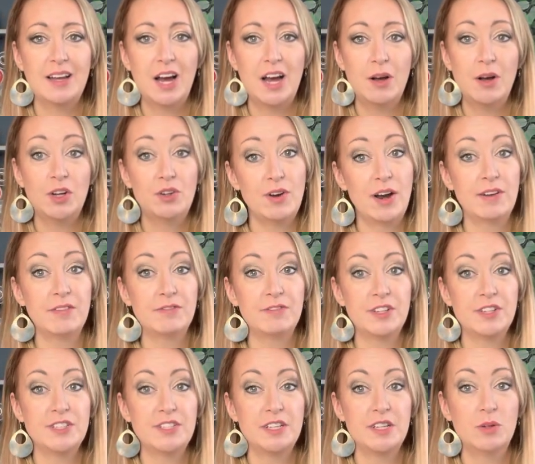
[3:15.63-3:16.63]
uh, a grant
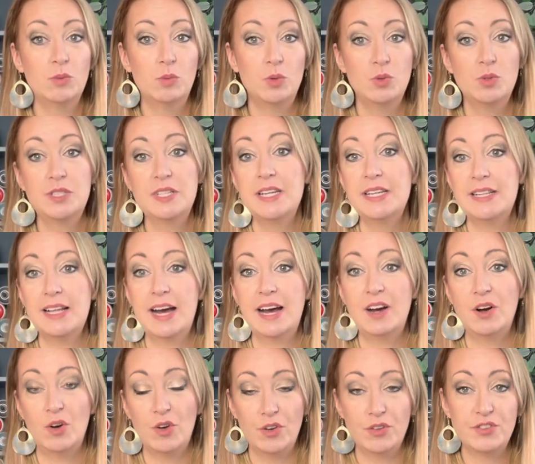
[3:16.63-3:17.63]
funder will see
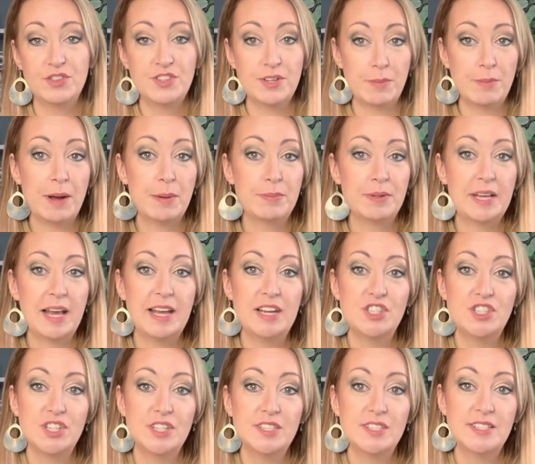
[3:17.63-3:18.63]
that on some
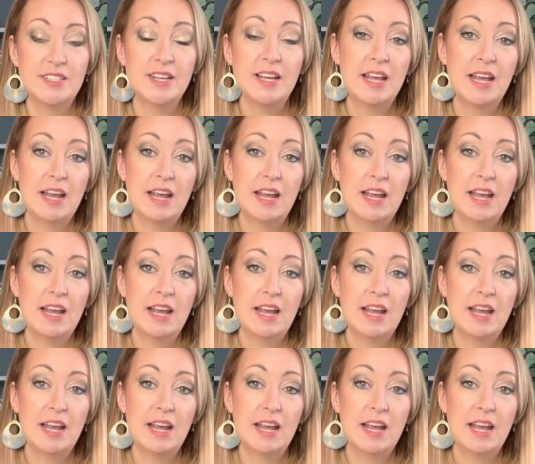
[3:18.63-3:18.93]
applications